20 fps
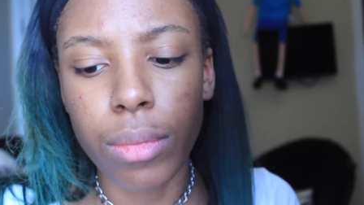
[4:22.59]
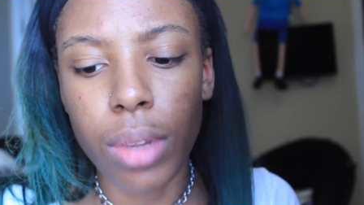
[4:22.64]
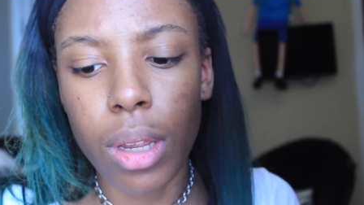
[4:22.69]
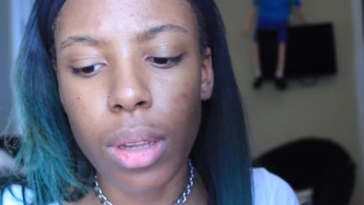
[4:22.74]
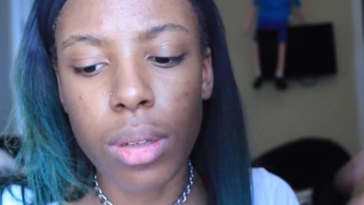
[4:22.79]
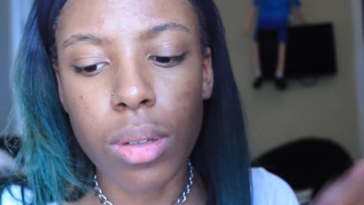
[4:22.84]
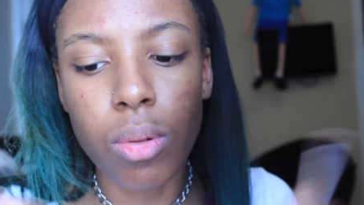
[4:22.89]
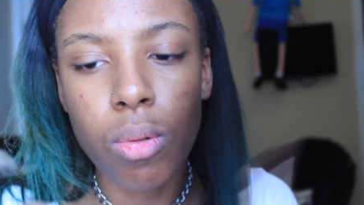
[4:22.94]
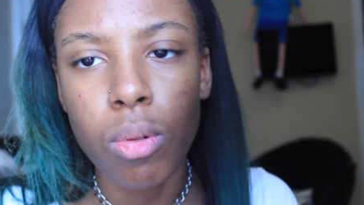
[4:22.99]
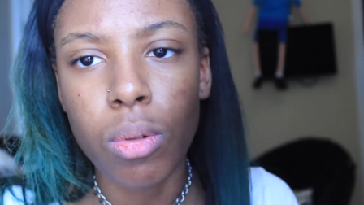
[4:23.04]

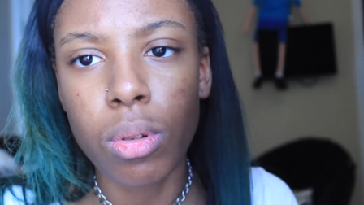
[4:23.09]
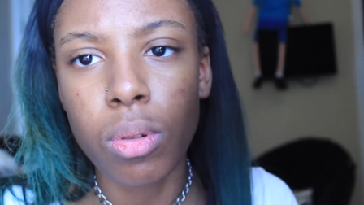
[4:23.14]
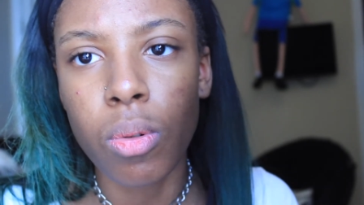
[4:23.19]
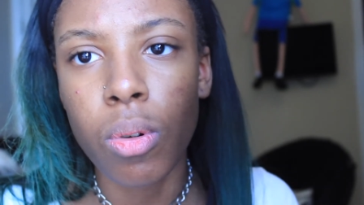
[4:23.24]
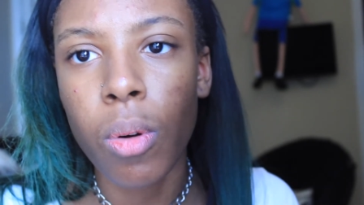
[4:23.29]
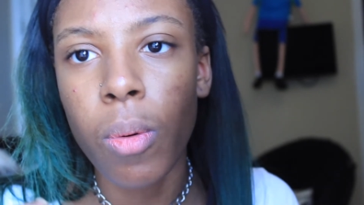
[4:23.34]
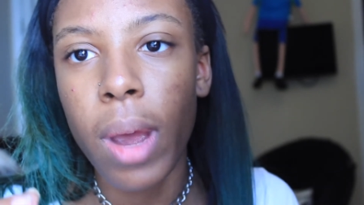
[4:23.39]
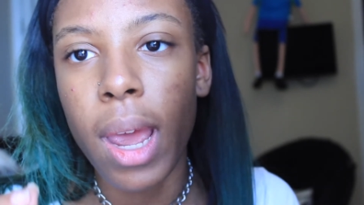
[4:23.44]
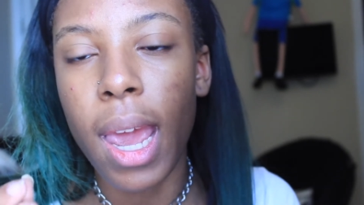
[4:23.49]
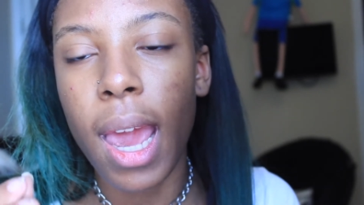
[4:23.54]
in sort
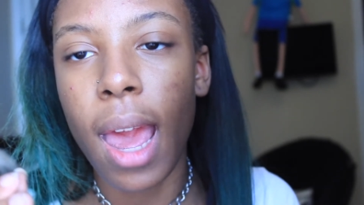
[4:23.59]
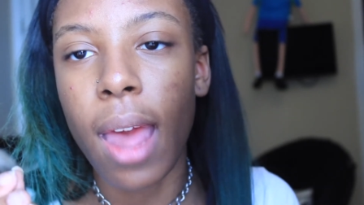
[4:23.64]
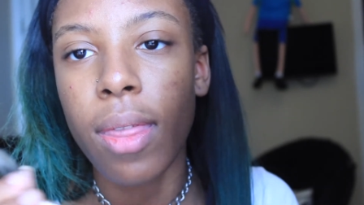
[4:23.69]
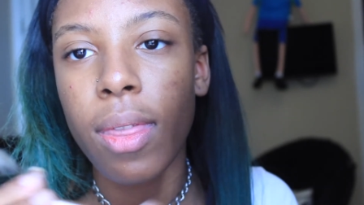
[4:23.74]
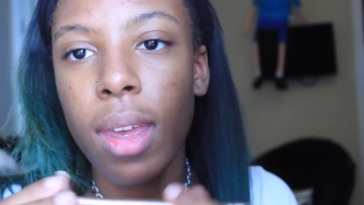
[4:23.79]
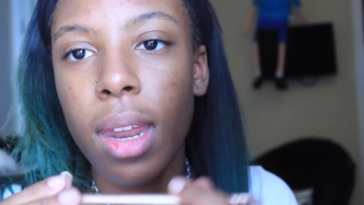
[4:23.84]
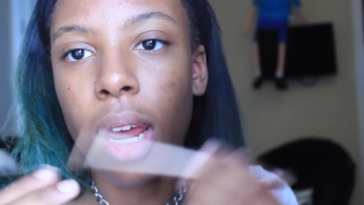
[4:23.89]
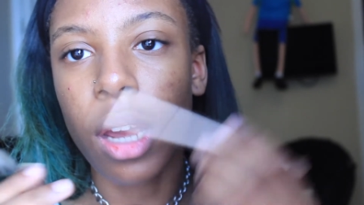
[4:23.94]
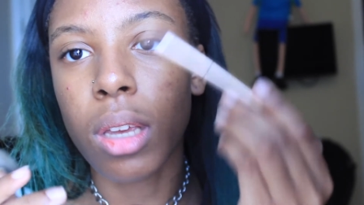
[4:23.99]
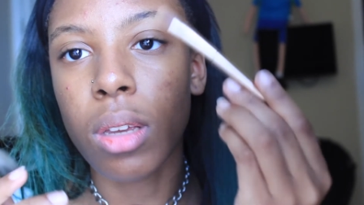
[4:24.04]
of way,
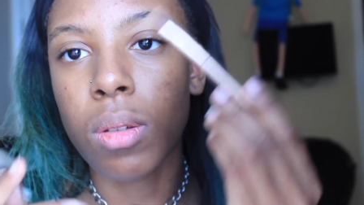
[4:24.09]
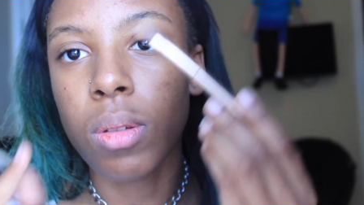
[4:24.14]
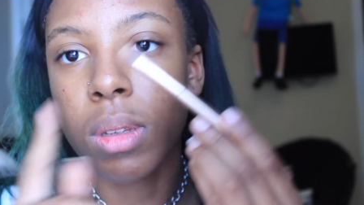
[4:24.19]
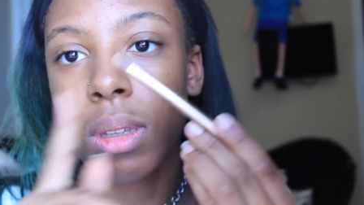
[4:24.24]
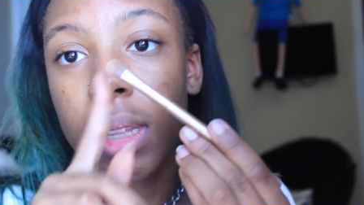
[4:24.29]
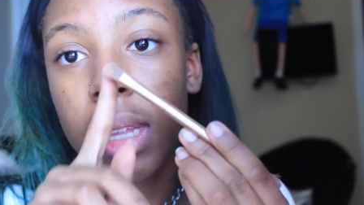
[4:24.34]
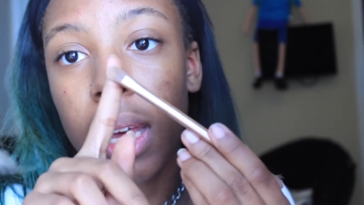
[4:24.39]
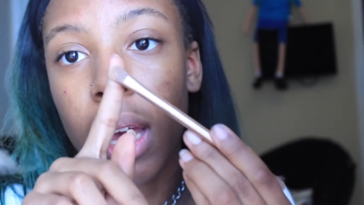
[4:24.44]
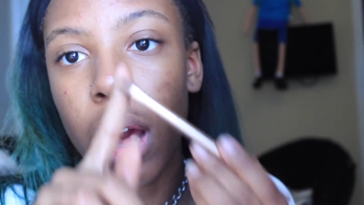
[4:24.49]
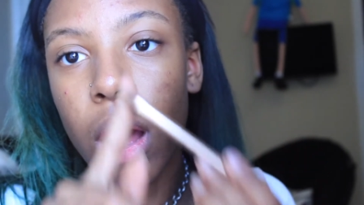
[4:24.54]
and then I use
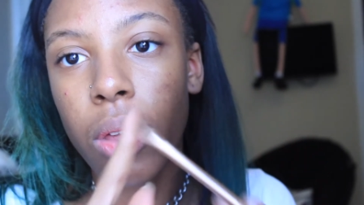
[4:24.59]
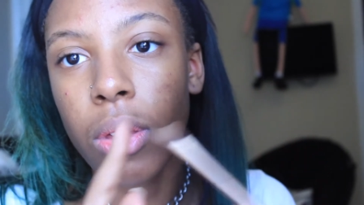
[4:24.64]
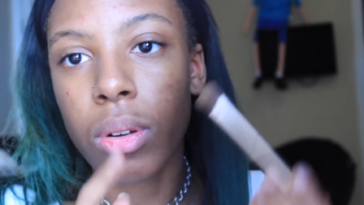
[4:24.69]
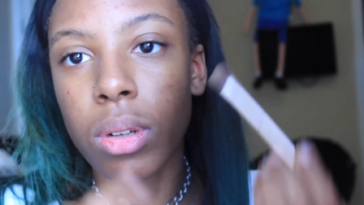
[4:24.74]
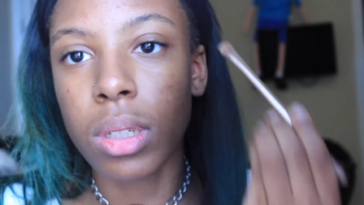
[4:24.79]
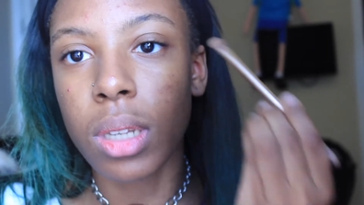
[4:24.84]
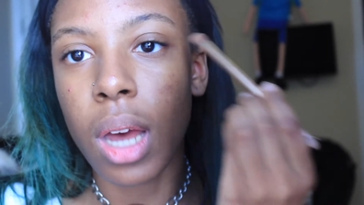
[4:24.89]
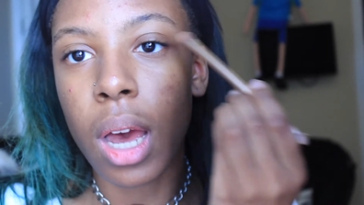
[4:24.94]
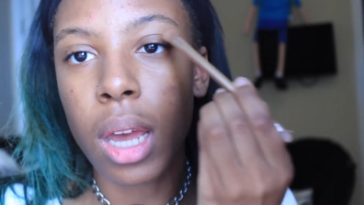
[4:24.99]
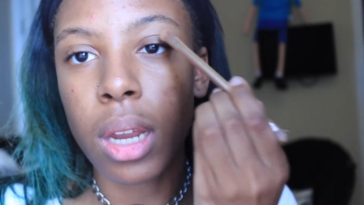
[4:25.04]
the
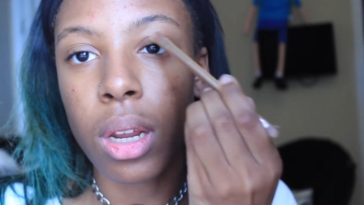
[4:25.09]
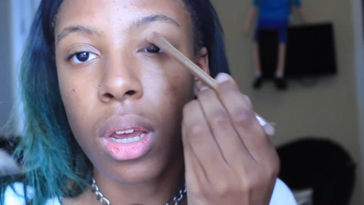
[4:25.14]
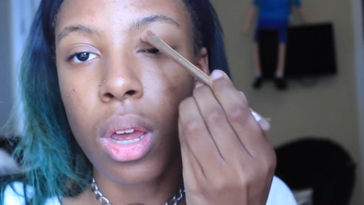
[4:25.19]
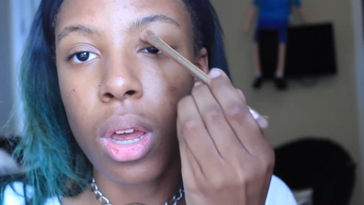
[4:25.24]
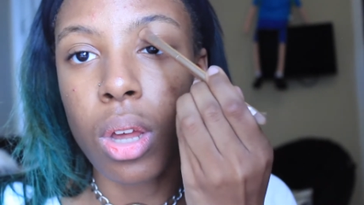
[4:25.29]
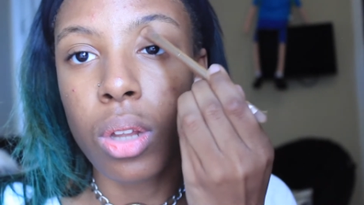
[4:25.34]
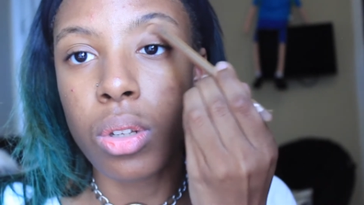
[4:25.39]
other side